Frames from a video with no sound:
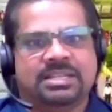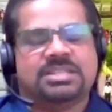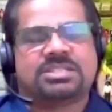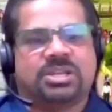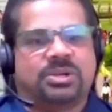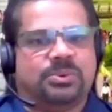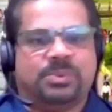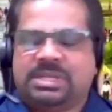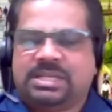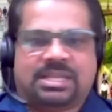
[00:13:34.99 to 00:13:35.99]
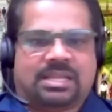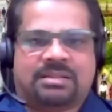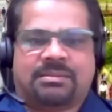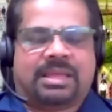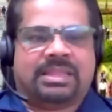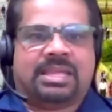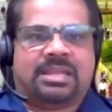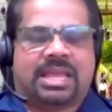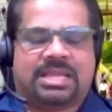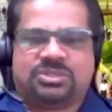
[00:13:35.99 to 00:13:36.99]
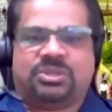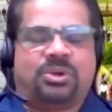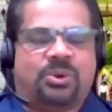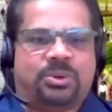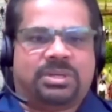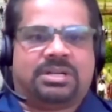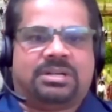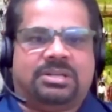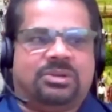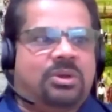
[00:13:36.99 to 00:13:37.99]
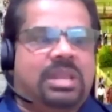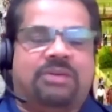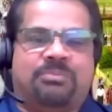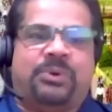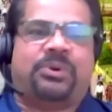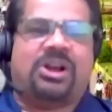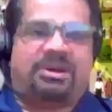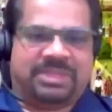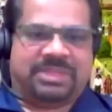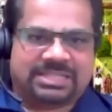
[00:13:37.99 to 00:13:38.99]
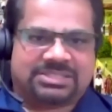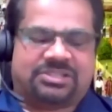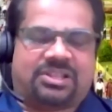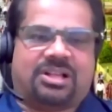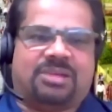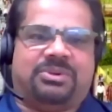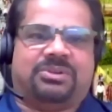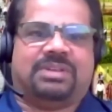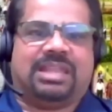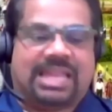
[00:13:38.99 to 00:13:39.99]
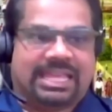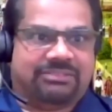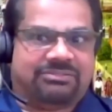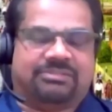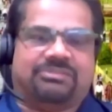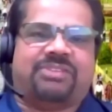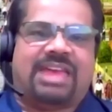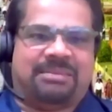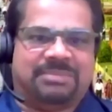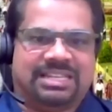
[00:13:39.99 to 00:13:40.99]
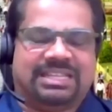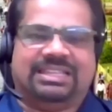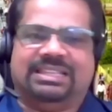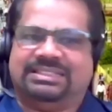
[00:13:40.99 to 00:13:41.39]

So, and then as you grow older, you all have more common things to talk about: life and family, and